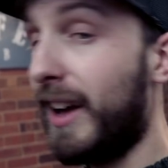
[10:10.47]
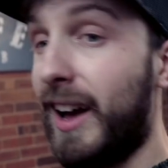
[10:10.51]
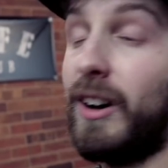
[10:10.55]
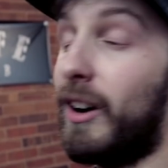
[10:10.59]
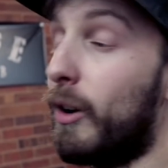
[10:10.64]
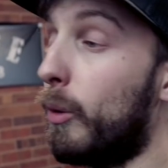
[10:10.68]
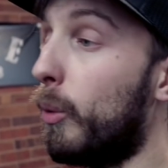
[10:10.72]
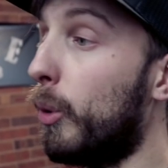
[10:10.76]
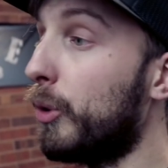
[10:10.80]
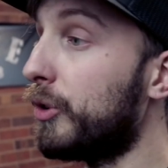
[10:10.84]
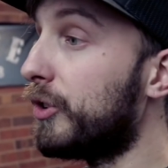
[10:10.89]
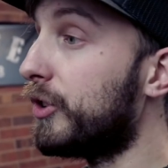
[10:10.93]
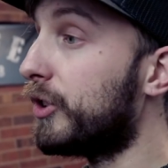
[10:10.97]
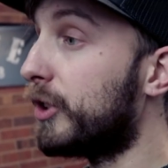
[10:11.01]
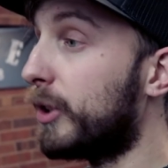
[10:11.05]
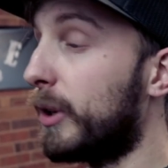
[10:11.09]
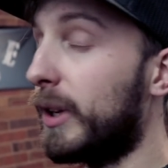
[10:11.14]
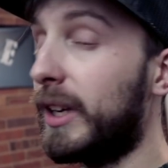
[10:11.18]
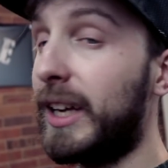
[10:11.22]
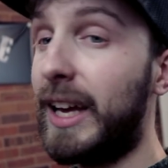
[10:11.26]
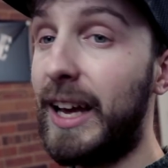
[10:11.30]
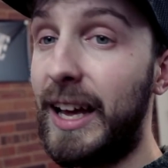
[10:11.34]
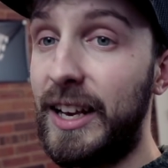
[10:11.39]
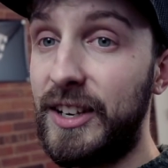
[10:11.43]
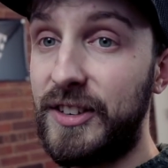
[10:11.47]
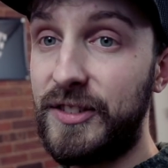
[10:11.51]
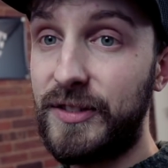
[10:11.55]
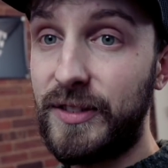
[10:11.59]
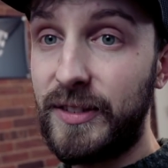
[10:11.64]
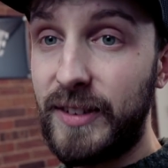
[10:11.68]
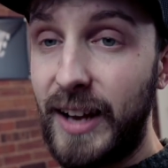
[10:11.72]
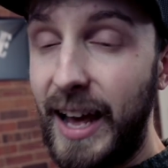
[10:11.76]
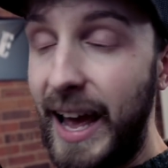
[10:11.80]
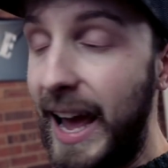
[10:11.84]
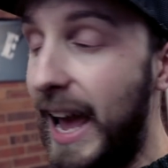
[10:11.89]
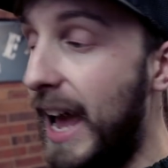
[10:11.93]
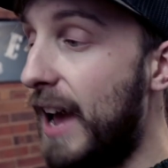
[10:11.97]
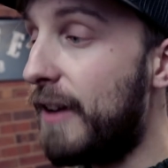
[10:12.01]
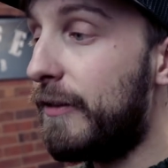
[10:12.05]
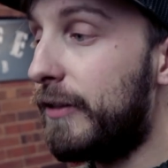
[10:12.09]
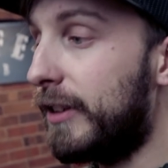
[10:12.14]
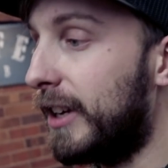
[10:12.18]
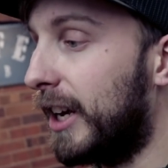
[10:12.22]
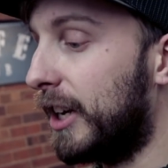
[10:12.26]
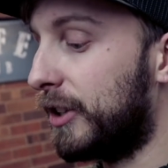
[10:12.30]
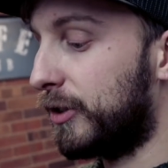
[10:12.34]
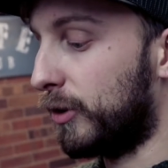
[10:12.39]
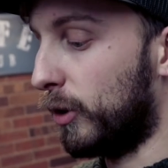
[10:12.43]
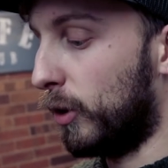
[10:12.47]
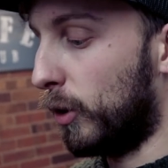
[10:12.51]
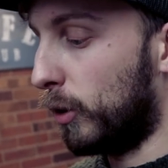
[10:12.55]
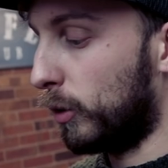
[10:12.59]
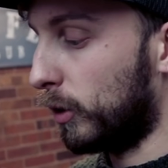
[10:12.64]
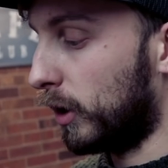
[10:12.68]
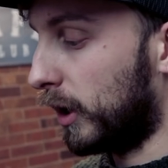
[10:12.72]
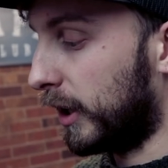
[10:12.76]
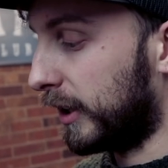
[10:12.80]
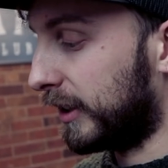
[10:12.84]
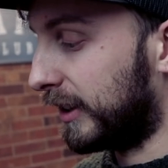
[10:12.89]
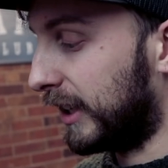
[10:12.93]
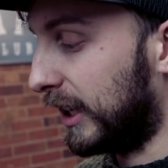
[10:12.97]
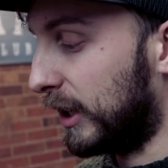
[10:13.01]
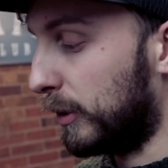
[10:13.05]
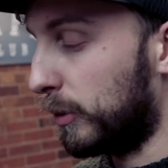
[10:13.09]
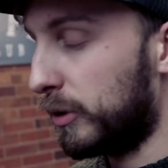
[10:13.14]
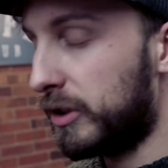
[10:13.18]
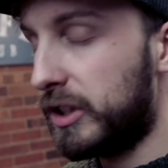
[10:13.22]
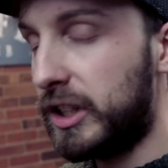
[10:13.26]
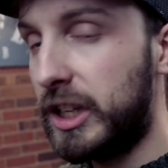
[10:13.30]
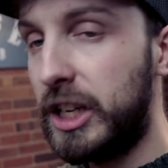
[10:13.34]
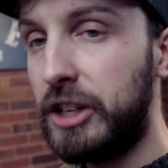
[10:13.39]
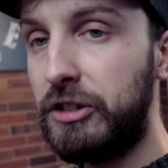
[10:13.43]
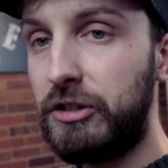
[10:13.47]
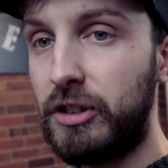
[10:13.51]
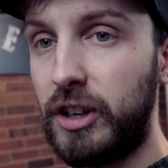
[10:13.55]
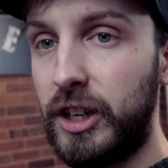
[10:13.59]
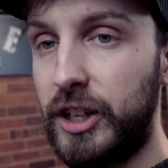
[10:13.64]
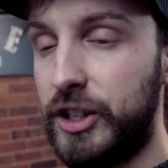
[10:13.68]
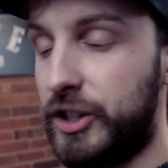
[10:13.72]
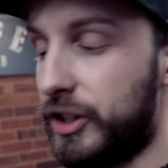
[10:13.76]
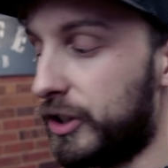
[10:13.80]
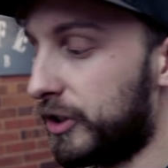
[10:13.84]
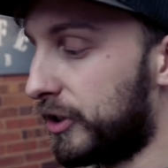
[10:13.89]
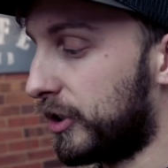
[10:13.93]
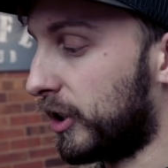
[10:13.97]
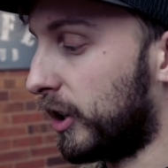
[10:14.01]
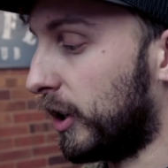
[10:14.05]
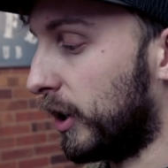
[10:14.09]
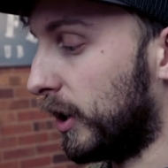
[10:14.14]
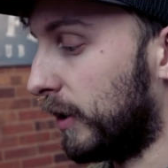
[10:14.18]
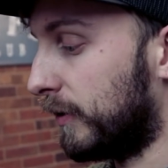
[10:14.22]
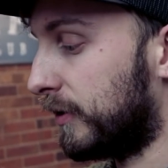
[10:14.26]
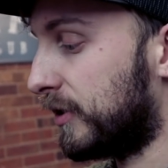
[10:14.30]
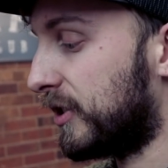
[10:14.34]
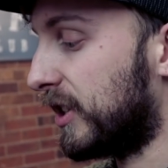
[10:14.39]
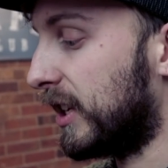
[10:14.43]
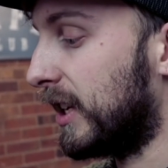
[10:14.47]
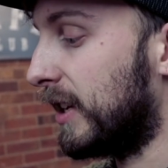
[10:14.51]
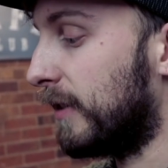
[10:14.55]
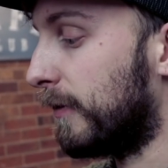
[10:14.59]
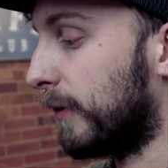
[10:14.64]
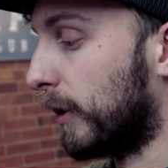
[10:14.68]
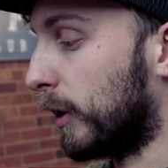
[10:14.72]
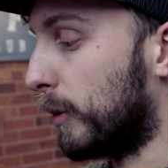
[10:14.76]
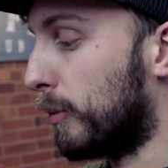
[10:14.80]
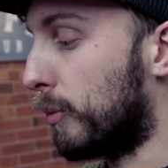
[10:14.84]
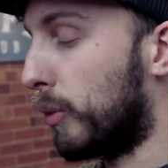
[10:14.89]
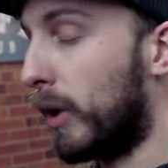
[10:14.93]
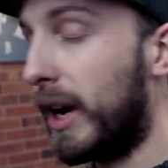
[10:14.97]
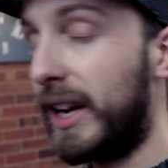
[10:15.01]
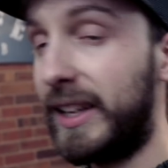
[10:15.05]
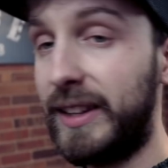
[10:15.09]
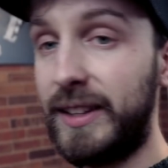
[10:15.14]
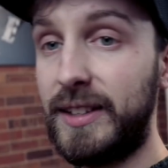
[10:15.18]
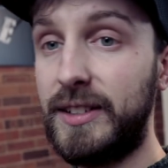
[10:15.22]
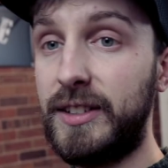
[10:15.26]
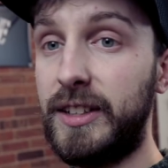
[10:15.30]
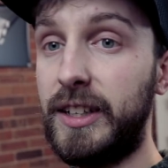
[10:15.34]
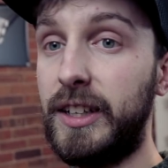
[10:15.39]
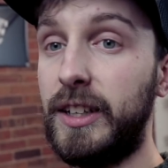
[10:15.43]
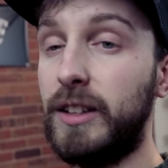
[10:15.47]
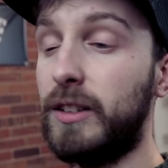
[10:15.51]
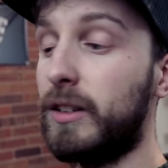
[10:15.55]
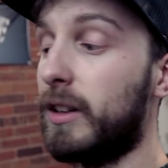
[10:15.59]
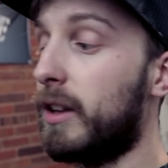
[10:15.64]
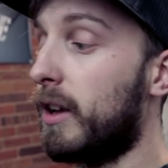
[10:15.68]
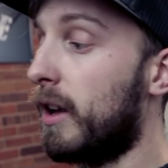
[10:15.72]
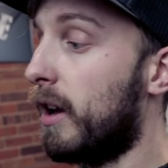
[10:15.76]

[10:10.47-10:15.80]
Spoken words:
I wasn't doing it heavy at all, like it was literally just to kind of see if I could break the seal